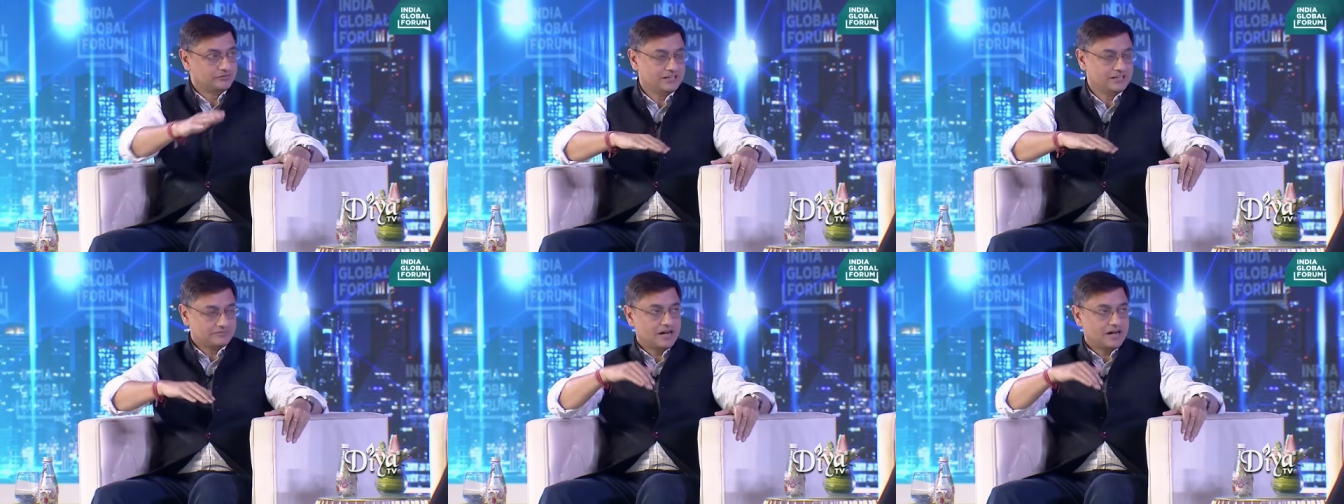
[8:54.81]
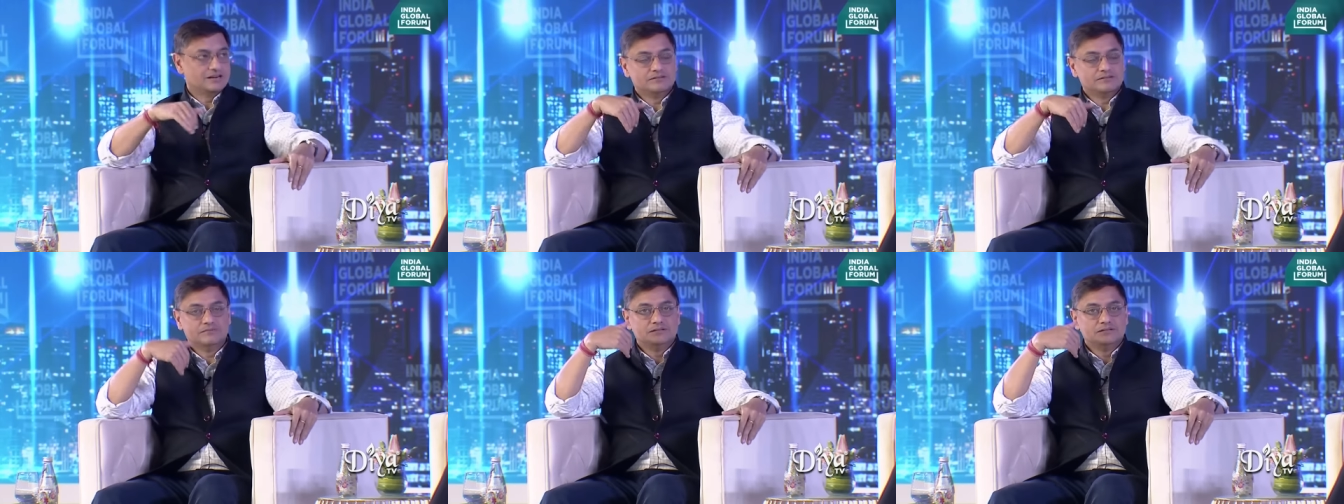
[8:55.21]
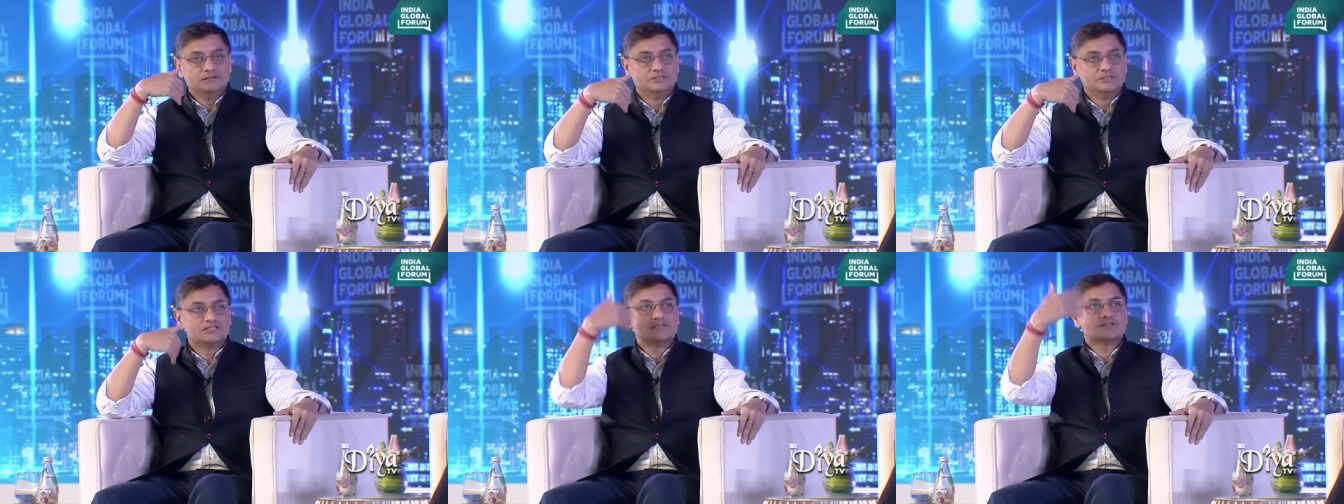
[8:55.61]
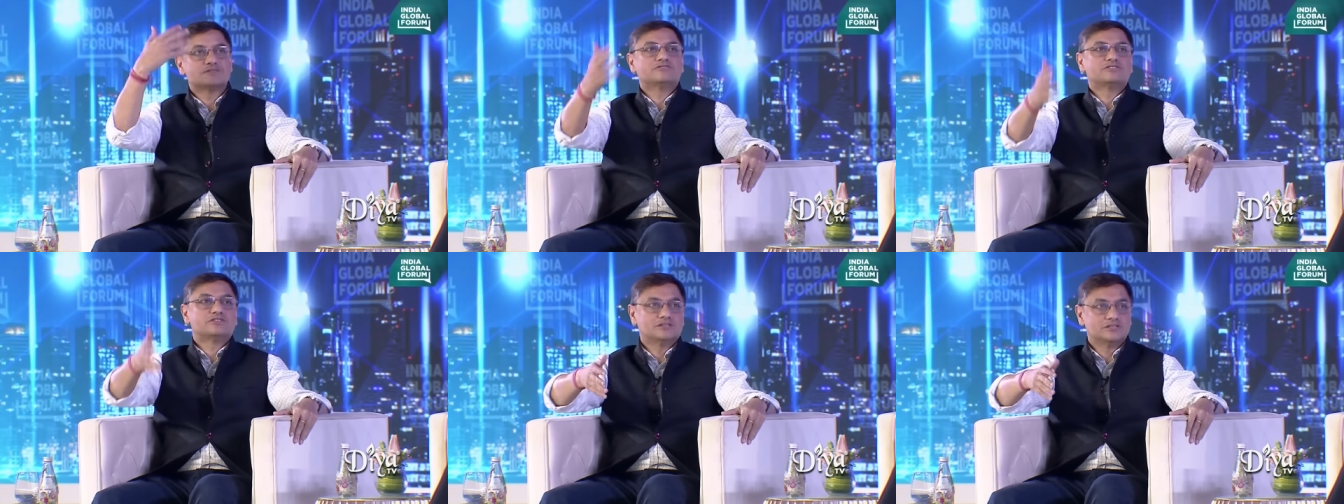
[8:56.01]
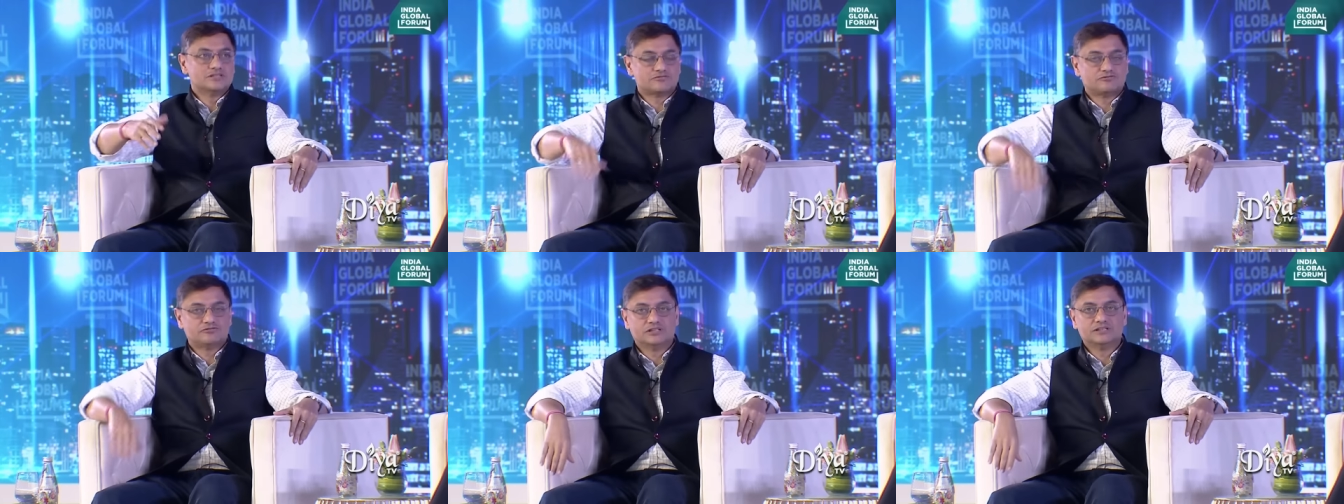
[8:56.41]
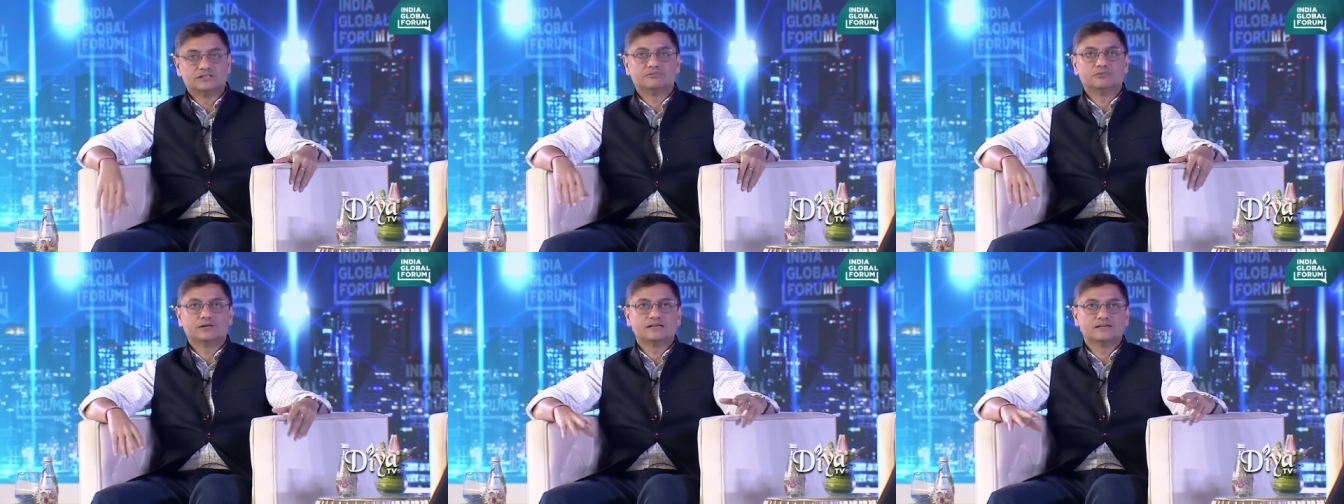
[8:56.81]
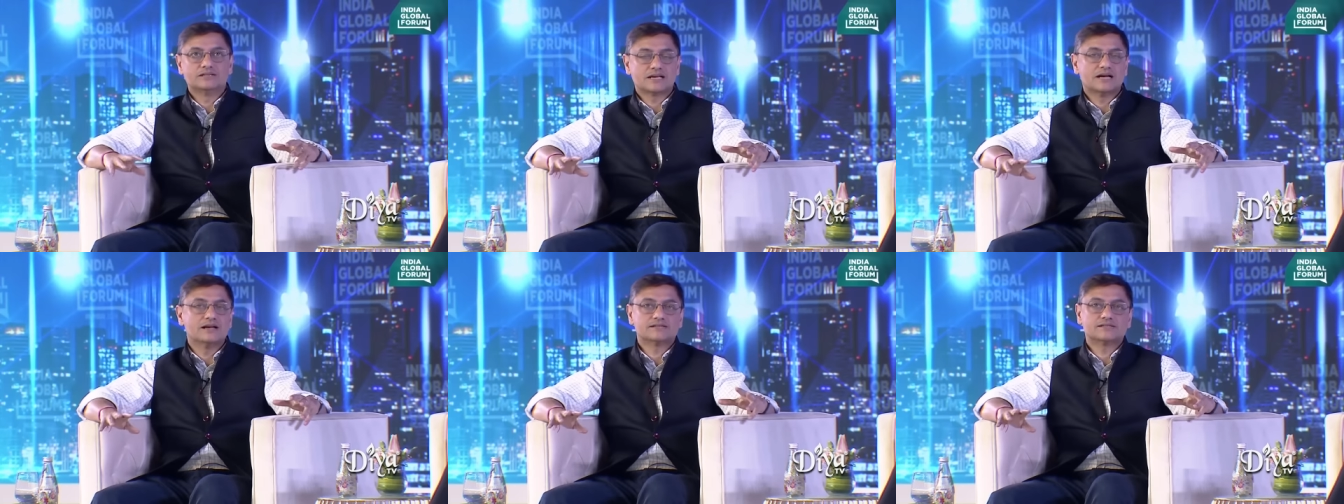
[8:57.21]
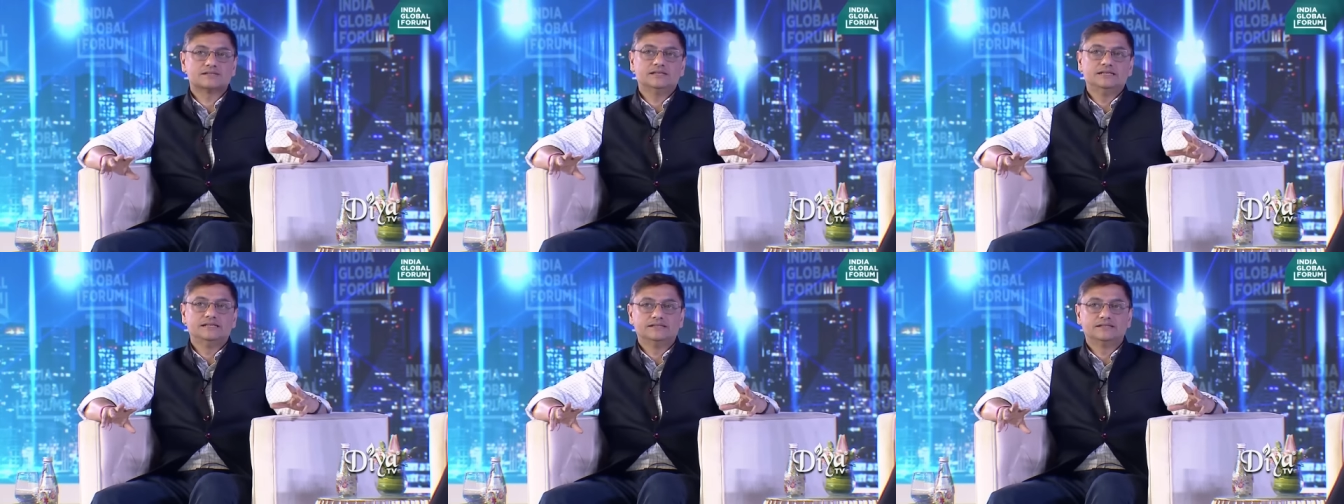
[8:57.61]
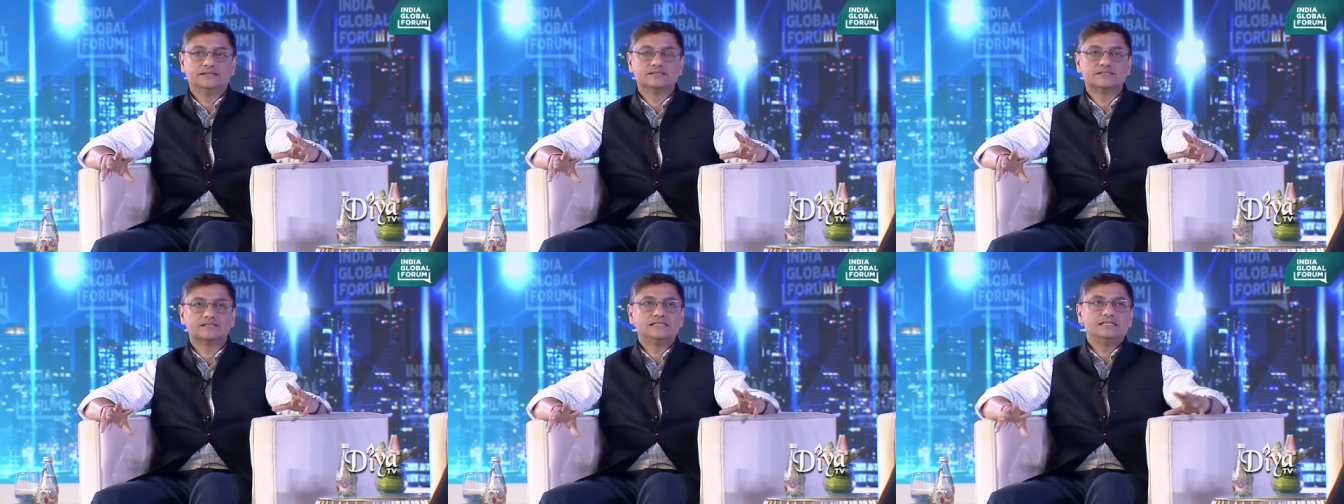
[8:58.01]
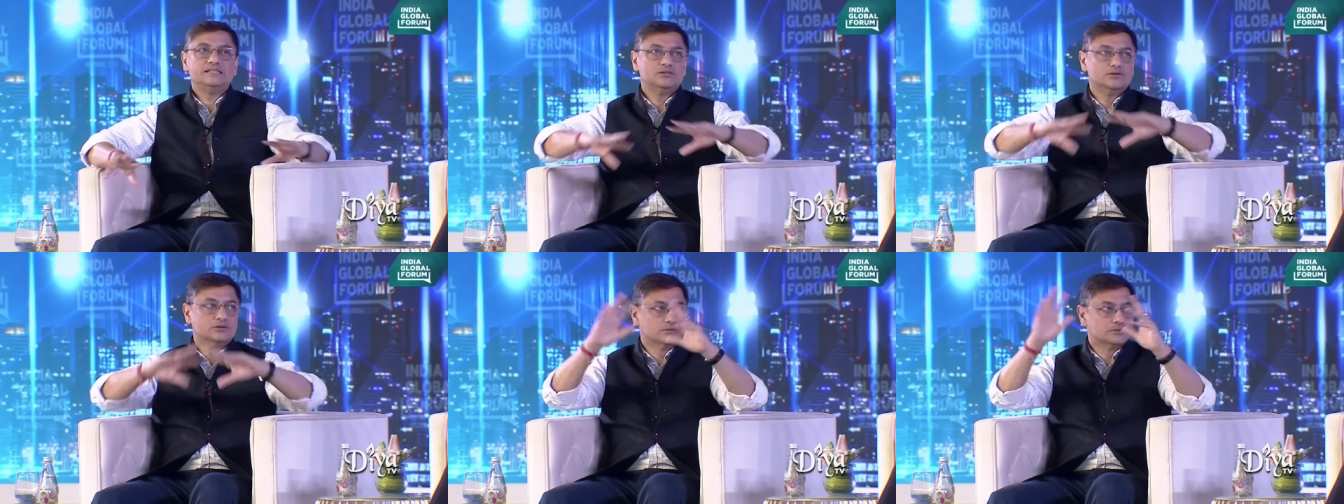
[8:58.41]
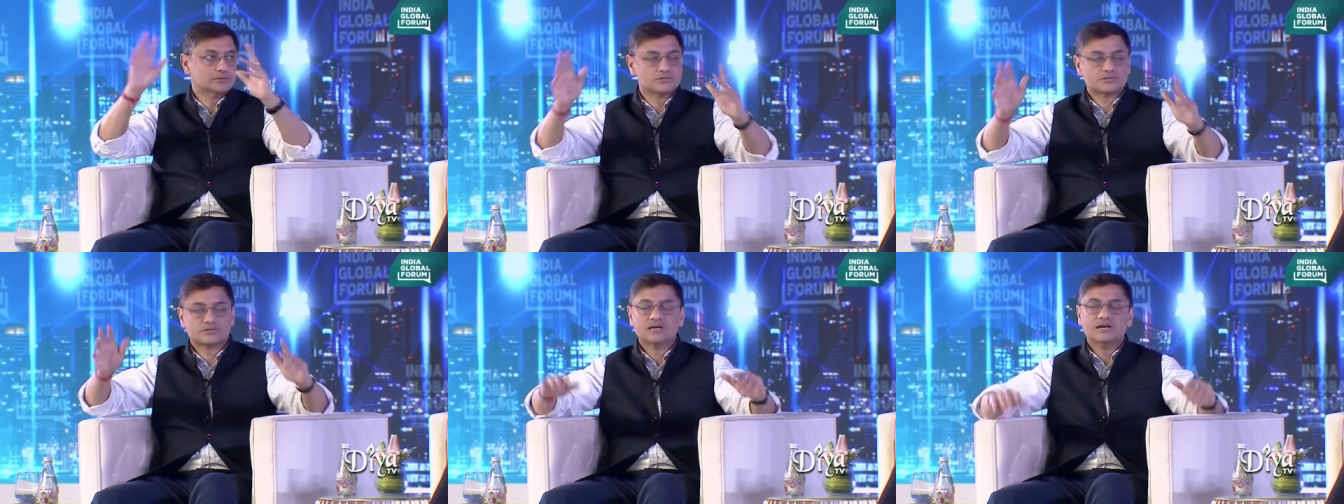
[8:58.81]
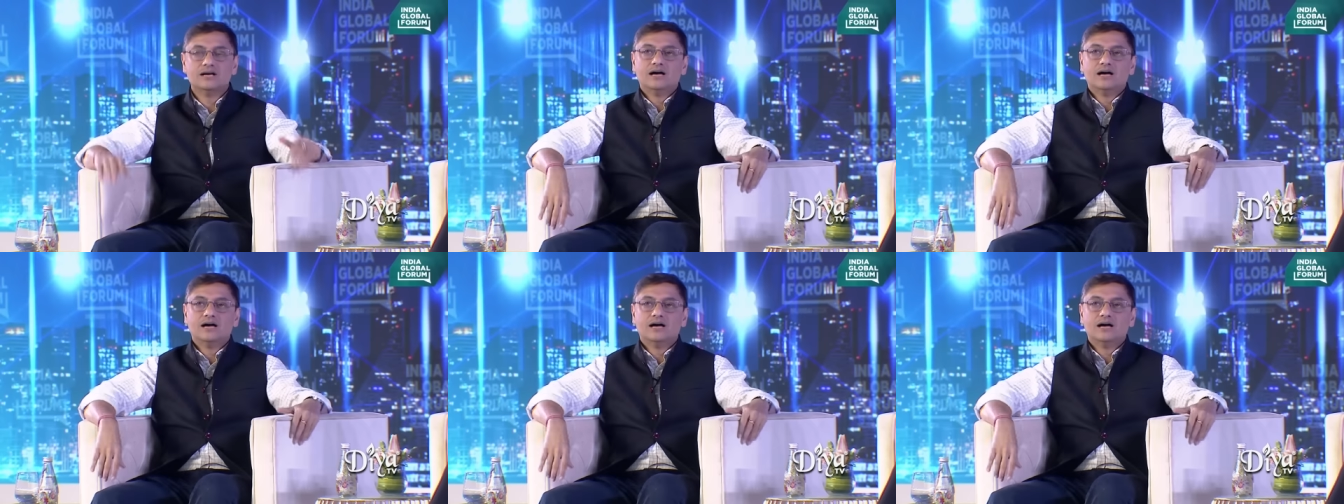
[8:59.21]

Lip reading: Our image has changed further because as Indian CEOs